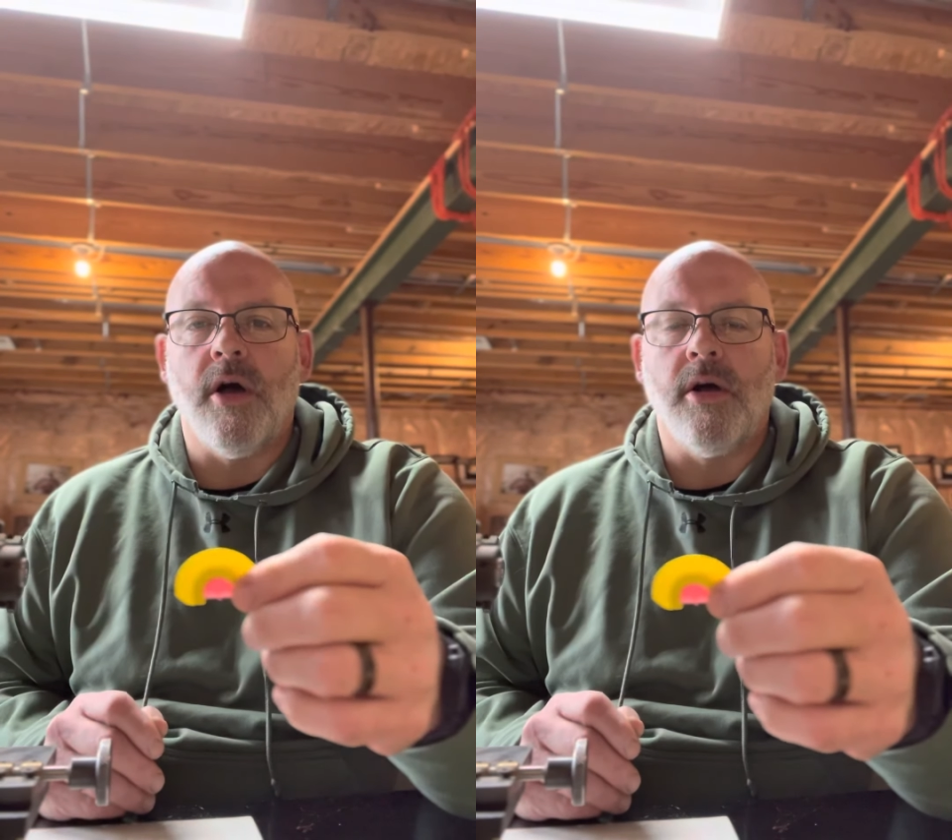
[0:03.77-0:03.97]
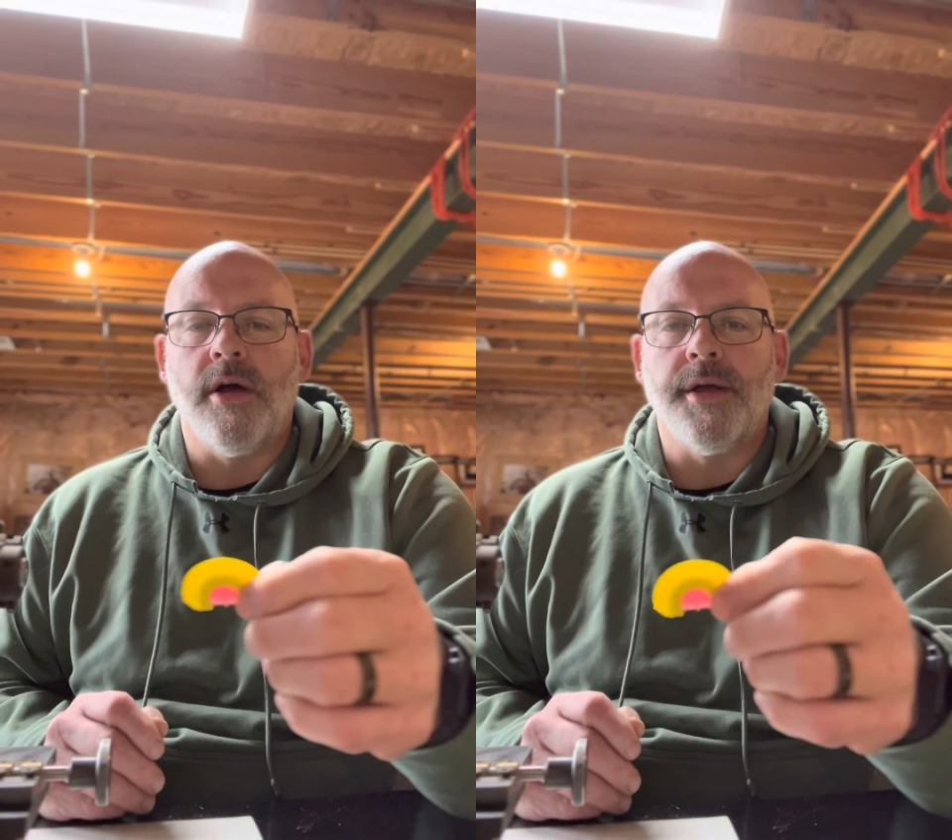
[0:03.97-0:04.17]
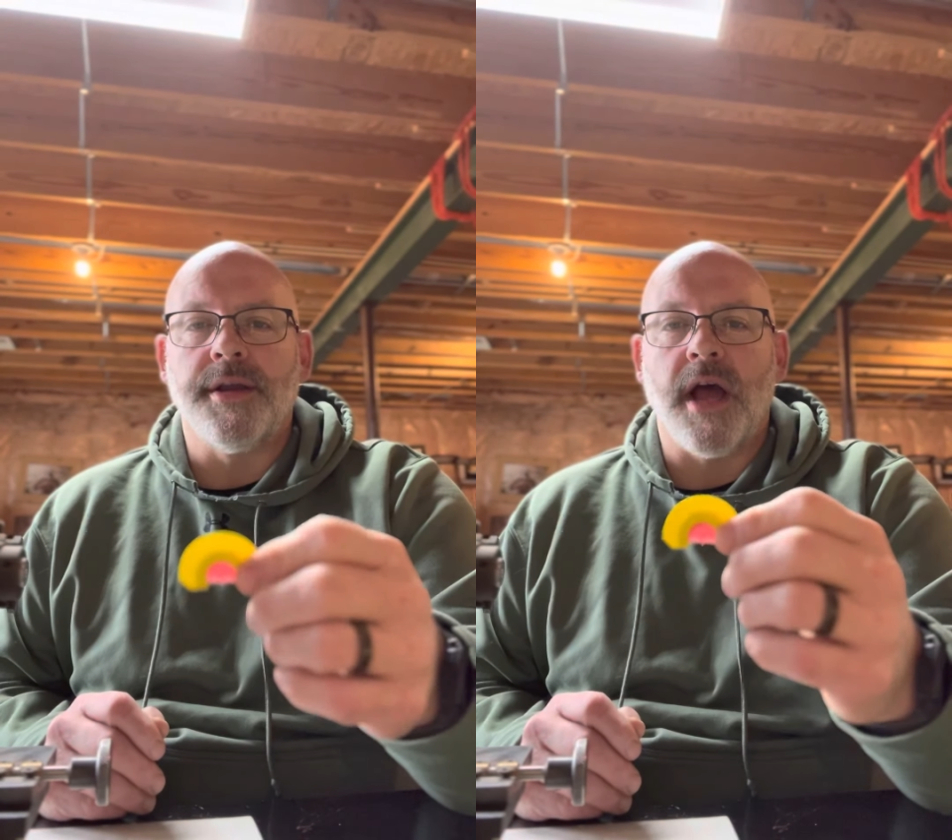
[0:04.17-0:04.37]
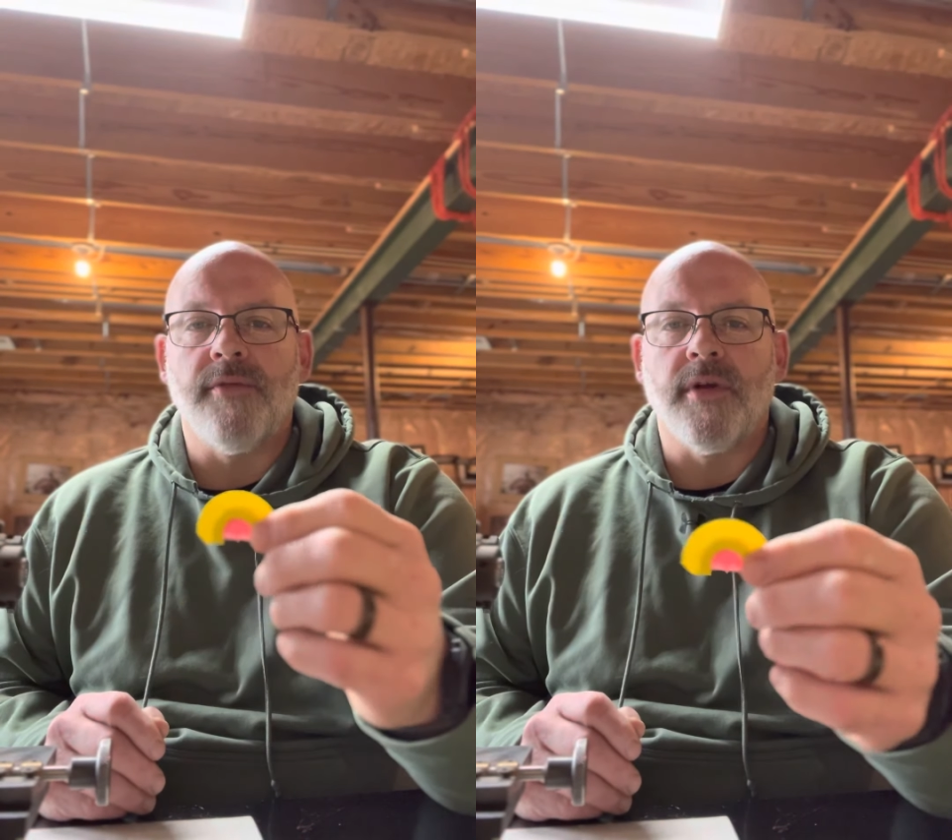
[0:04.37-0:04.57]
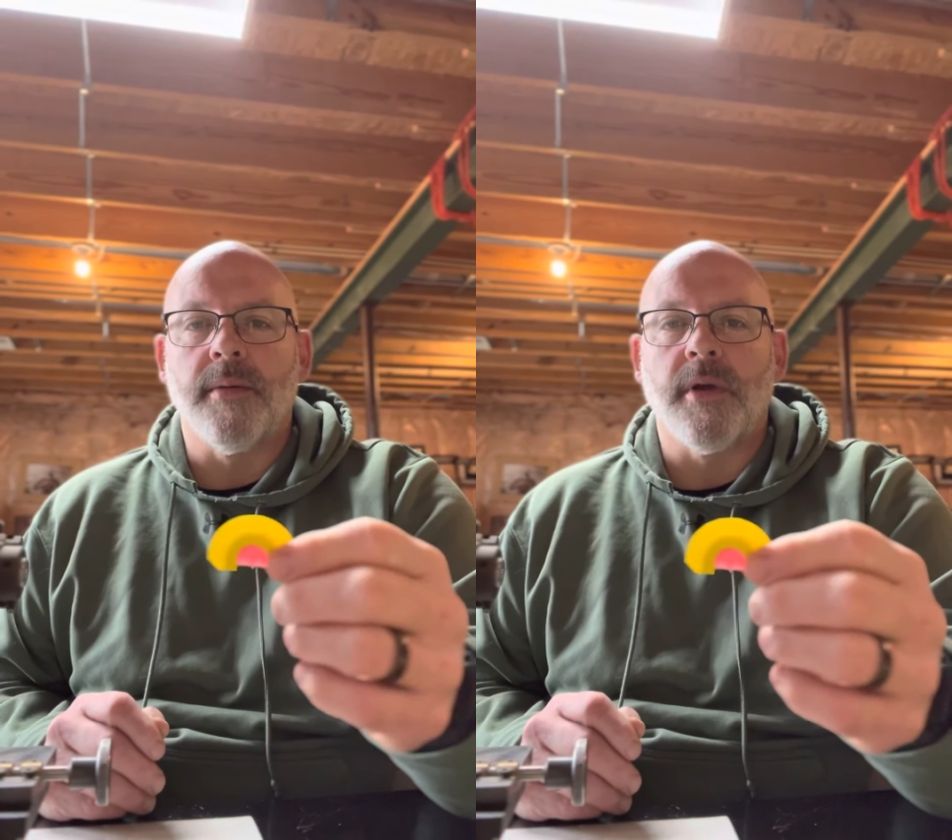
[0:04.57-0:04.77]
on
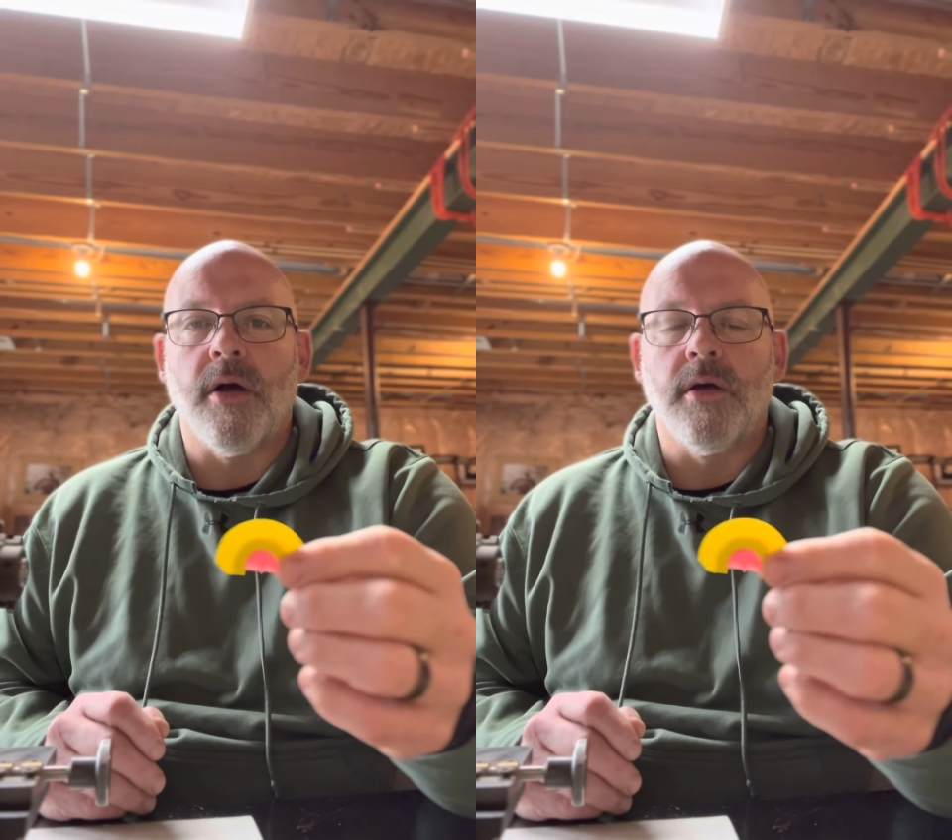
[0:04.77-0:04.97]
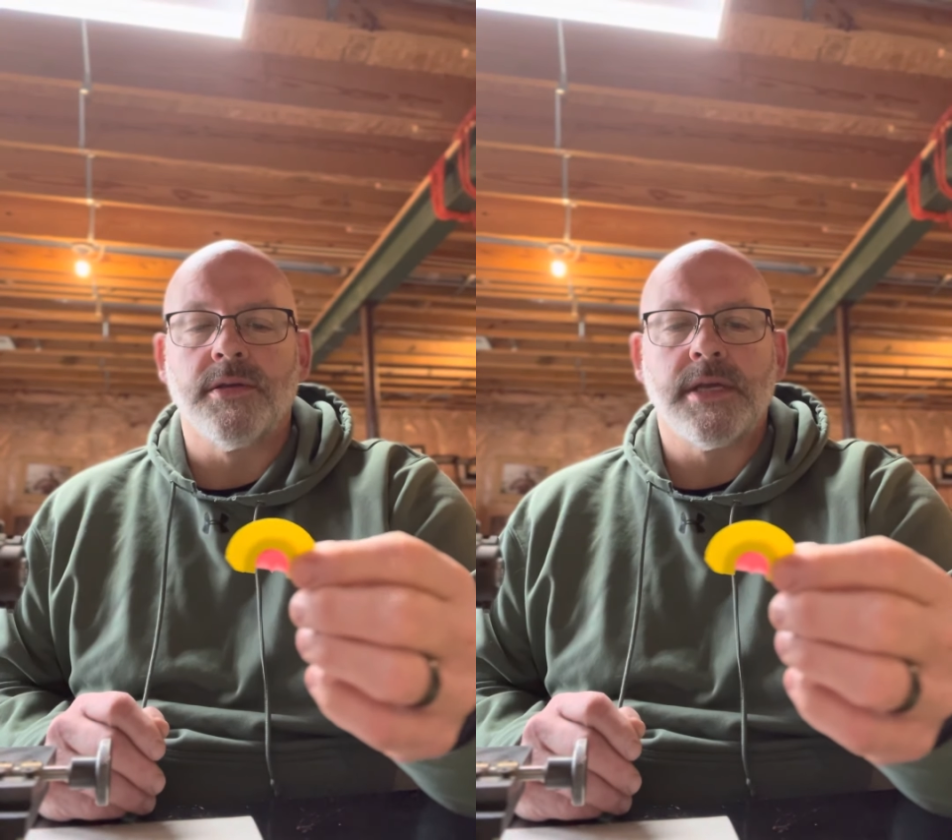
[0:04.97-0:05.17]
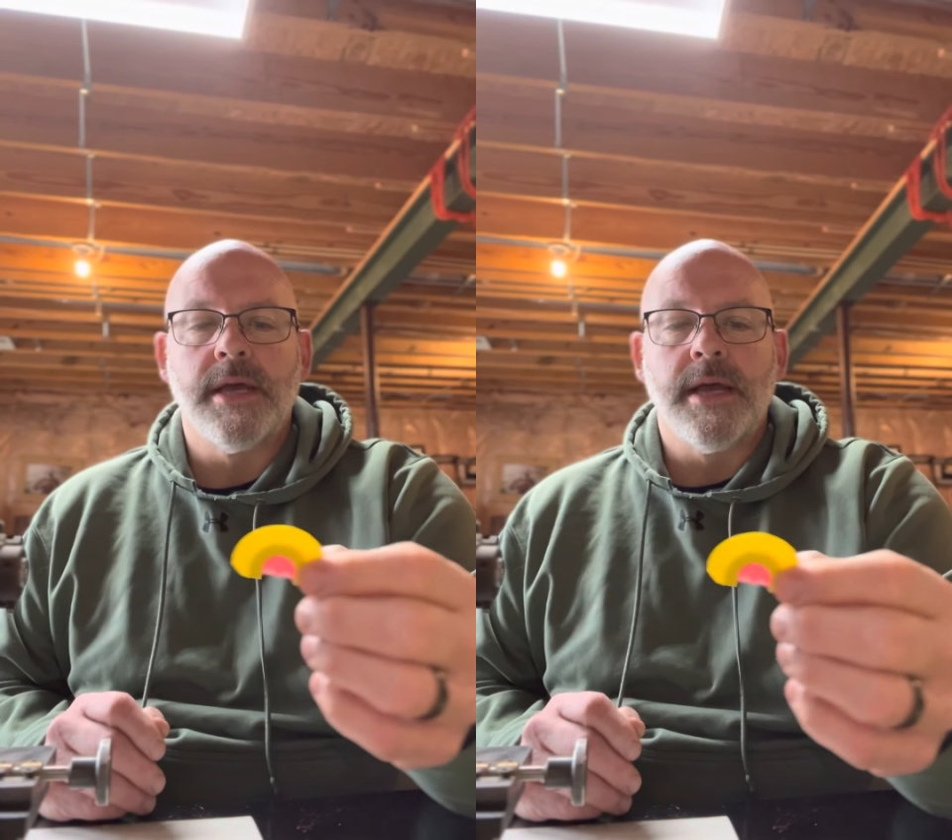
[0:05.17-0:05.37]
diaphragm calls.